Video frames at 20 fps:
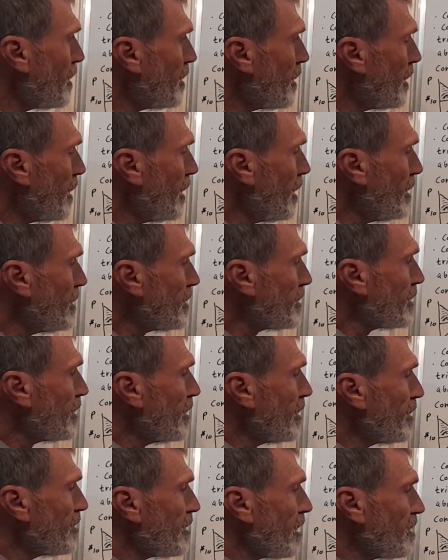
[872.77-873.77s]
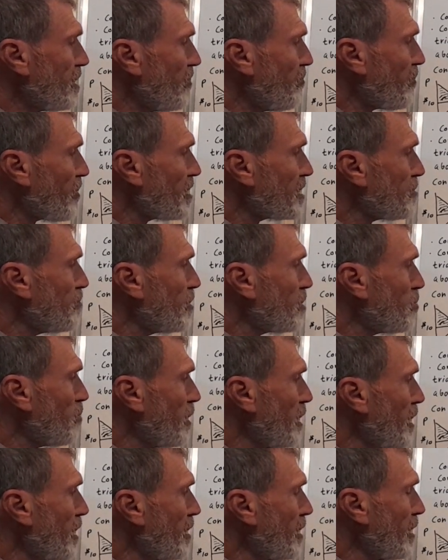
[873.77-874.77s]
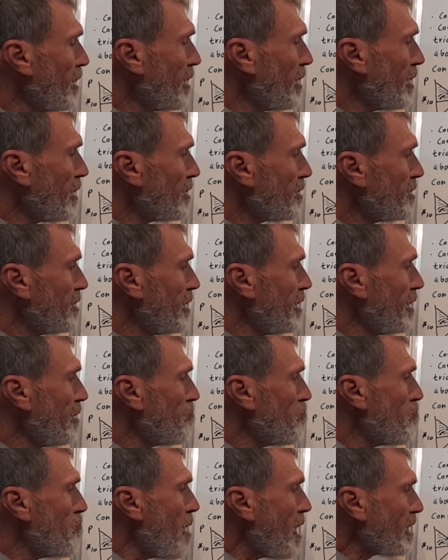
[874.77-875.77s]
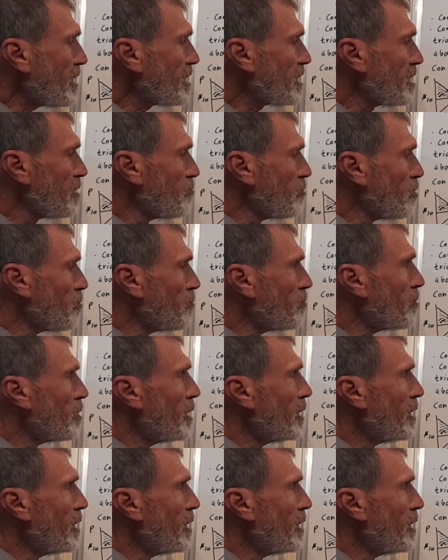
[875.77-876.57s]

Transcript: is the difference between the maximum,